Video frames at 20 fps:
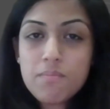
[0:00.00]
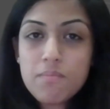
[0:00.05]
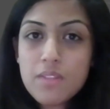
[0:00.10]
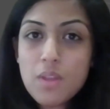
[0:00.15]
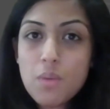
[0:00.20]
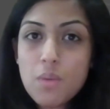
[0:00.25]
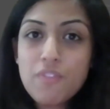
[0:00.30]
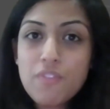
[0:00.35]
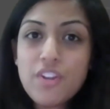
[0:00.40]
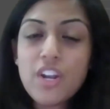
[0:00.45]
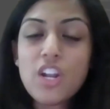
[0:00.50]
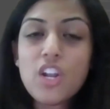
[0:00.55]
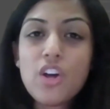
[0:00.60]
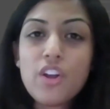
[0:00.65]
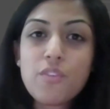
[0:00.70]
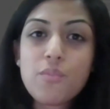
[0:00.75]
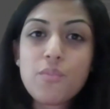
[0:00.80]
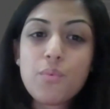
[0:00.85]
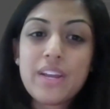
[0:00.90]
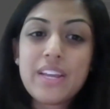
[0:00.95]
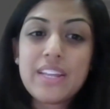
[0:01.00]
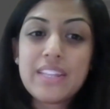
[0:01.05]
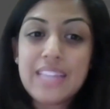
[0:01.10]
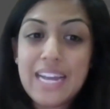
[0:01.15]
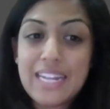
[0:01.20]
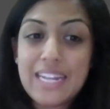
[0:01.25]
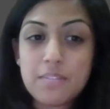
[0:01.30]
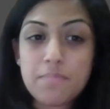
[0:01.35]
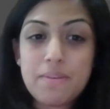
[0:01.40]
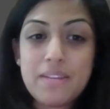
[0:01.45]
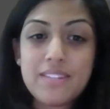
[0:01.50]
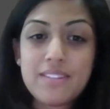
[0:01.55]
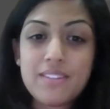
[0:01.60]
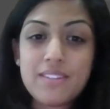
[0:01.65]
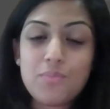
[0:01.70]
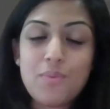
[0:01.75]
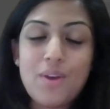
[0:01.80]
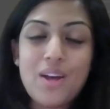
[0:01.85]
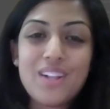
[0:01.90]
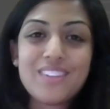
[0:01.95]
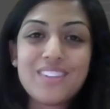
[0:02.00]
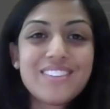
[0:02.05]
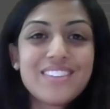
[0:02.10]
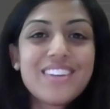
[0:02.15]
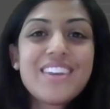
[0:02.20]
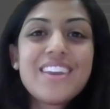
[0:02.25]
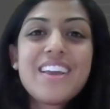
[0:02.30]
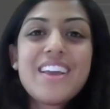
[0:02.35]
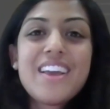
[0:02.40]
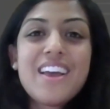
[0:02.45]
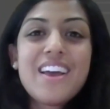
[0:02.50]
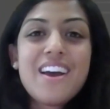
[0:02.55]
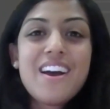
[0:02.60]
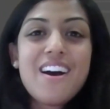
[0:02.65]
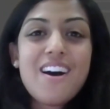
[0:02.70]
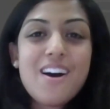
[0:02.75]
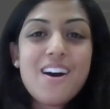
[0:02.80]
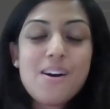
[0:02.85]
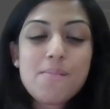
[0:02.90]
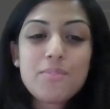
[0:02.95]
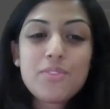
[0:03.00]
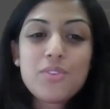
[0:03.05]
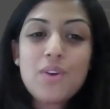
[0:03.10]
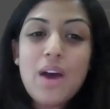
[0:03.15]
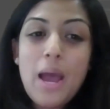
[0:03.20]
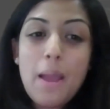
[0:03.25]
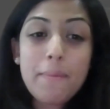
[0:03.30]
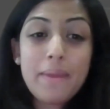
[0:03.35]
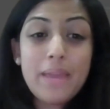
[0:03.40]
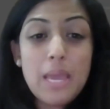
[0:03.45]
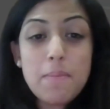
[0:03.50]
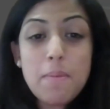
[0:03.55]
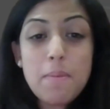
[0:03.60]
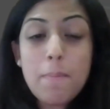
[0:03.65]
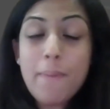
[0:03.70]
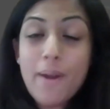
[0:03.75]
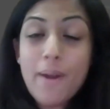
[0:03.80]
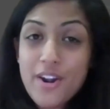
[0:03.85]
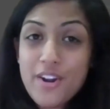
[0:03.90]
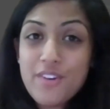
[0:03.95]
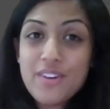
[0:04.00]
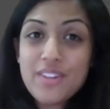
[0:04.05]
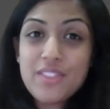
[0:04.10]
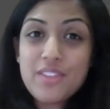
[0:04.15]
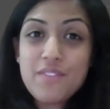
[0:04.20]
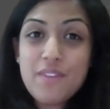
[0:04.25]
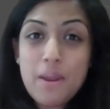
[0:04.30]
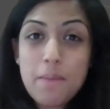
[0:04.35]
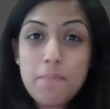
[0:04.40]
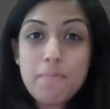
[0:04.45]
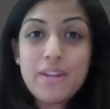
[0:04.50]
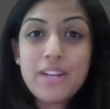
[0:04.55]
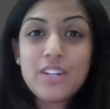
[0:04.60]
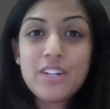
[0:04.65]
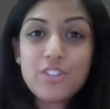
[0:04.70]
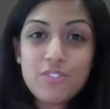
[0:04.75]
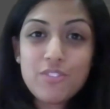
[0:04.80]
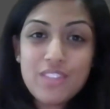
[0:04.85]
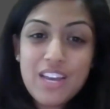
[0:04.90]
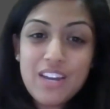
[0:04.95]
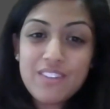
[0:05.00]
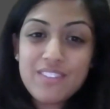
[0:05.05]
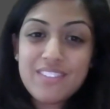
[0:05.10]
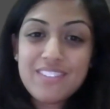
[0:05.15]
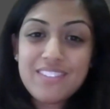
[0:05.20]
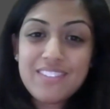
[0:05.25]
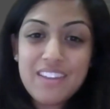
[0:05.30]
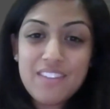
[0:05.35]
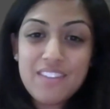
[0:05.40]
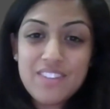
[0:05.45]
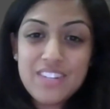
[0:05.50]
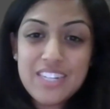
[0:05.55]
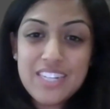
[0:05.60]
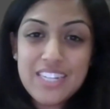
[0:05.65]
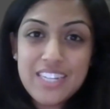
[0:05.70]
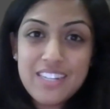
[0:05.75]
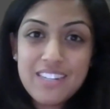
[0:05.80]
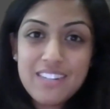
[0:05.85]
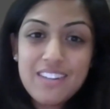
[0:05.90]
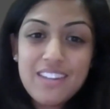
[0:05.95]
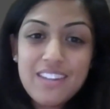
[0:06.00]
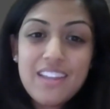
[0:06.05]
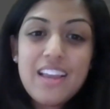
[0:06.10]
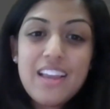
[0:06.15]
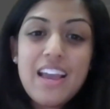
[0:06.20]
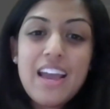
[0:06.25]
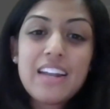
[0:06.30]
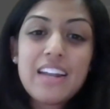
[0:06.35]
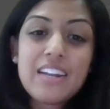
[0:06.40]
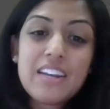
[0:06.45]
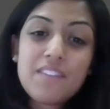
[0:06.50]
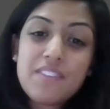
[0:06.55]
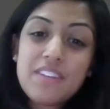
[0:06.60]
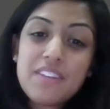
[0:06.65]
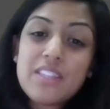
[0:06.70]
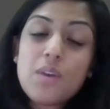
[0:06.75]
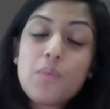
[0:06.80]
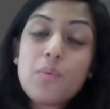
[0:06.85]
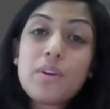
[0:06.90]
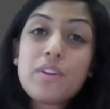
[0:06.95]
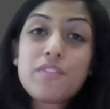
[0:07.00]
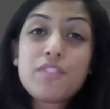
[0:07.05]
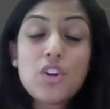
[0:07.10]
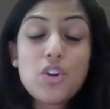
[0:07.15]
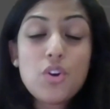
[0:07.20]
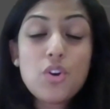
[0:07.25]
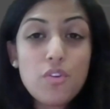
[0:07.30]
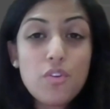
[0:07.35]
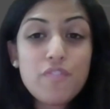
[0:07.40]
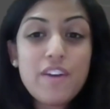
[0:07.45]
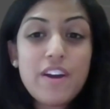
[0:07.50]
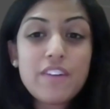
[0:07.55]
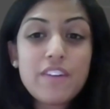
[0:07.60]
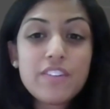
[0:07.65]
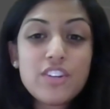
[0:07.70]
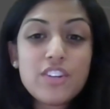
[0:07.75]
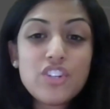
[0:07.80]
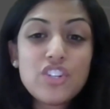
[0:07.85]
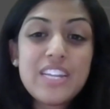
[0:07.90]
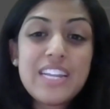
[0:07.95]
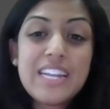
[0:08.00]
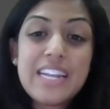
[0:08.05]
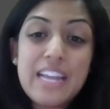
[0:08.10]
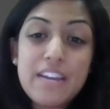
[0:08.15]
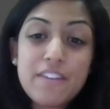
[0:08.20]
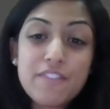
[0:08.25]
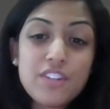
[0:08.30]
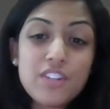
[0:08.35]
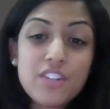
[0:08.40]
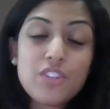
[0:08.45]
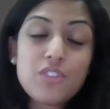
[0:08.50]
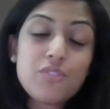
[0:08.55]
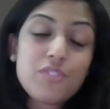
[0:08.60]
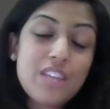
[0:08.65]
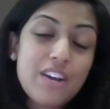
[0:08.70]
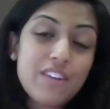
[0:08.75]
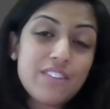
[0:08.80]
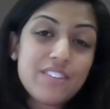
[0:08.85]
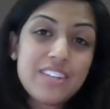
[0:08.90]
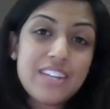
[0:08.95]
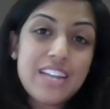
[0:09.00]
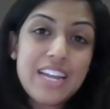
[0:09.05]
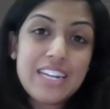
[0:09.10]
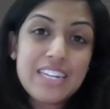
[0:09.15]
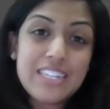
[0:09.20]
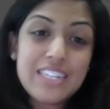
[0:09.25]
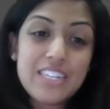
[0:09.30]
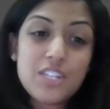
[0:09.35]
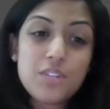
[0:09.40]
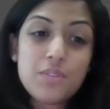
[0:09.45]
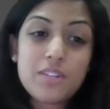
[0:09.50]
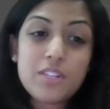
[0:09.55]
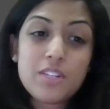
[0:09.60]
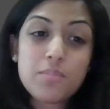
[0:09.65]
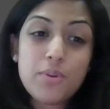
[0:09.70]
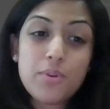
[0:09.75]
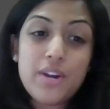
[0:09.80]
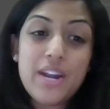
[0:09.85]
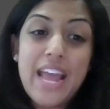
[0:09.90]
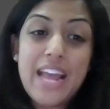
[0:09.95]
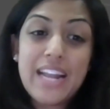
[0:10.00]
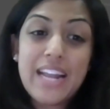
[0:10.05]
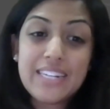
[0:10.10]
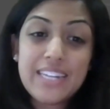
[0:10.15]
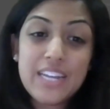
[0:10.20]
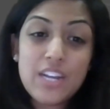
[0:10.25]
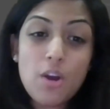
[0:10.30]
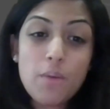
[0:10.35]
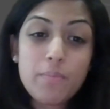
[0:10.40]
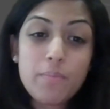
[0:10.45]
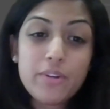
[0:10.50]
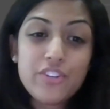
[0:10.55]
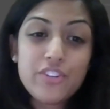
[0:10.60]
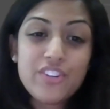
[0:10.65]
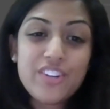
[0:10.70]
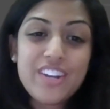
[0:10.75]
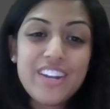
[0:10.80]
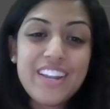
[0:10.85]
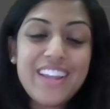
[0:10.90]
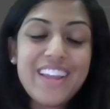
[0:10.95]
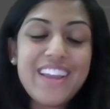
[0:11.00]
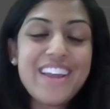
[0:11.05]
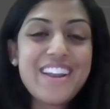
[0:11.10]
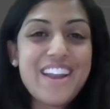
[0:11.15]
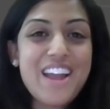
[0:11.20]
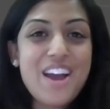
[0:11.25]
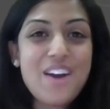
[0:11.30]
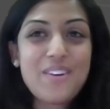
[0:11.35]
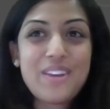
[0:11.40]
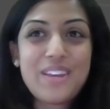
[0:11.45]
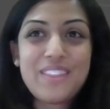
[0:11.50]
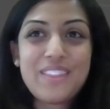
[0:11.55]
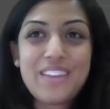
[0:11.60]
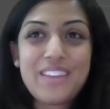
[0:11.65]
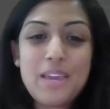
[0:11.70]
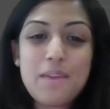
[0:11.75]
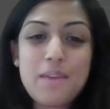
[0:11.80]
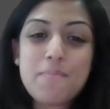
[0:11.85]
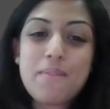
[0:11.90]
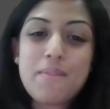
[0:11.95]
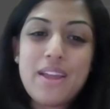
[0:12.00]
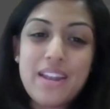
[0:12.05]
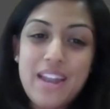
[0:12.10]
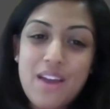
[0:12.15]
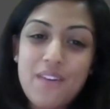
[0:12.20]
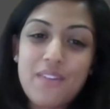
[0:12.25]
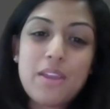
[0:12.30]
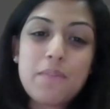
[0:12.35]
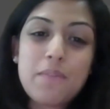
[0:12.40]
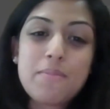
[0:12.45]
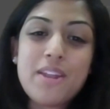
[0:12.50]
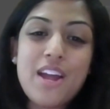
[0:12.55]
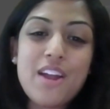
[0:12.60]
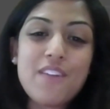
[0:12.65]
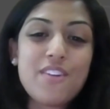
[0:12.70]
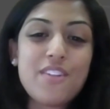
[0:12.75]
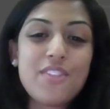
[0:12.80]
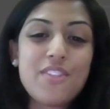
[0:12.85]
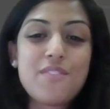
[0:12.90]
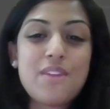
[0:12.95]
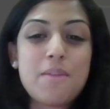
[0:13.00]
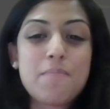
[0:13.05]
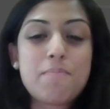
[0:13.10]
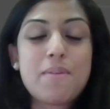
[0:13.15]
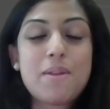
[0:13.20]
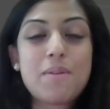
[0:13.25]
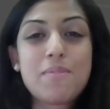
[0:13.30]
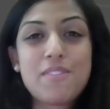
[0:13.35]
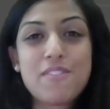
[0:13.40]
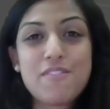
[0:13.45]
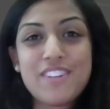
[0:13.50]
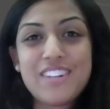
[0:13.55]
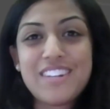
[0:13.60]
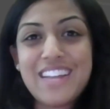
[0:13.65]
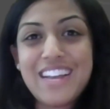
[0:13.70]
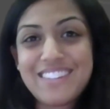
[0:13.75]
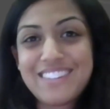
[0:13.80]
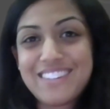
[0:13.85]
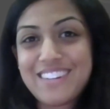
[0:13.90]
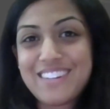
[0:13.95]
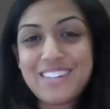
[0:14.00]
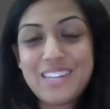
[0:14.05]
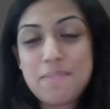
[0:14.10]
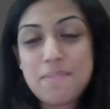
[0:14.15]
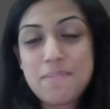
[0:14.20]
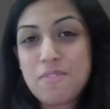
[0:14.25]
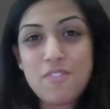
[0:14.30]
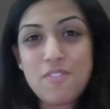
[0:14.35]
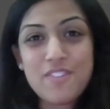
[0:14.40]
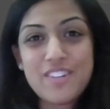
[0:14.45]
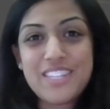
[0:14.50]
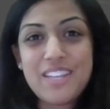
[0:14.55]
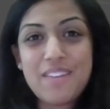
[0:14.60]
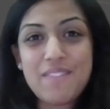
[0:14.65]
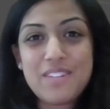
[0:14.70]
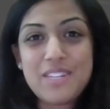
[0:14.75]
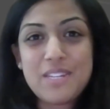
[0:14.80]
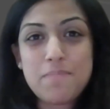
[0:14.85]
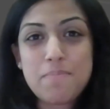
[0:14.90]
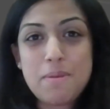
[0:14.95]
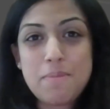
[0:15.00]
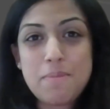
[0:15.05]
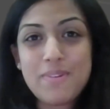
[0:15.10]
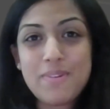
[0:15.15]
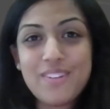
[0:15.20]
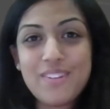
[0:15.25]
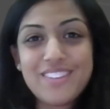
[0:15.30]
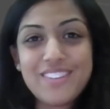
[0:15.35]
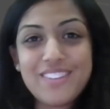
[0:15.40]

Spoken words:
We've done a lot of work in that space as well. So I became a partner at the Red Pen in 2017, and Kavita, one of the co-founders, she left in 2019 to explore an EdTech opportunity, and now Kim and I run the Red Pen with a fantastic team of over 70 people.